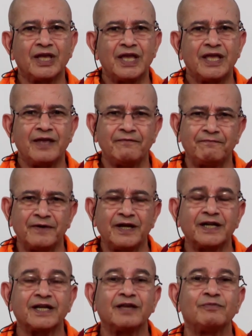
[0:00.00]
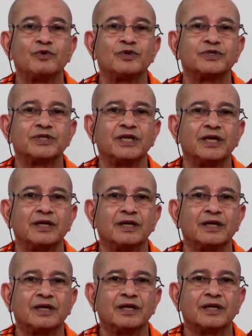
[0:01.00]
Every time you see
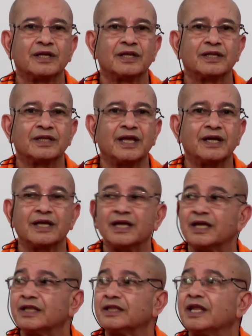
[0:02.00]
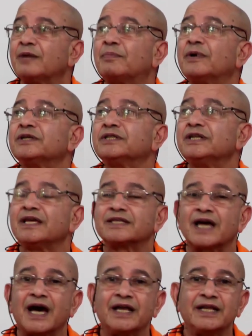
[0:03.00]
that that person has
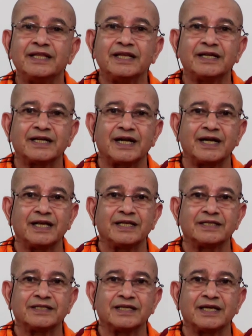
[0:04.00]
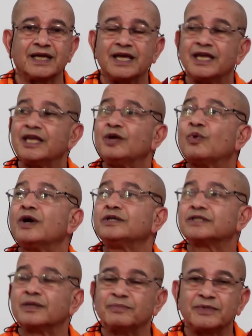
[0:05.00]
another tendency, he wants
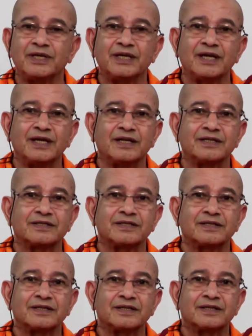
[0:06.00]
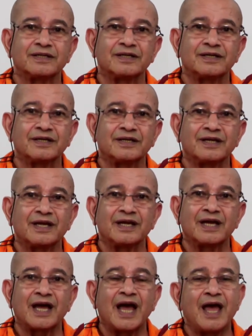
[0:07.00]
something else.
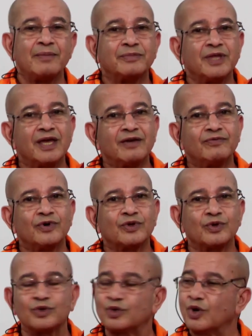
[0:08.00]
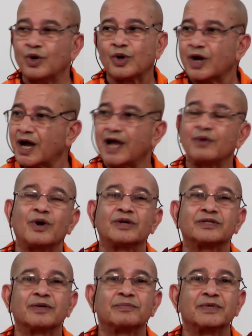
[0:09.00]
I am there for you. No, I want
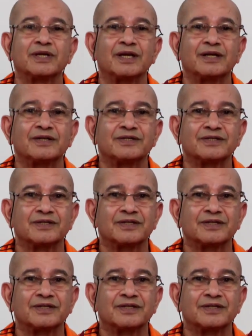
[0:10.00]
something else.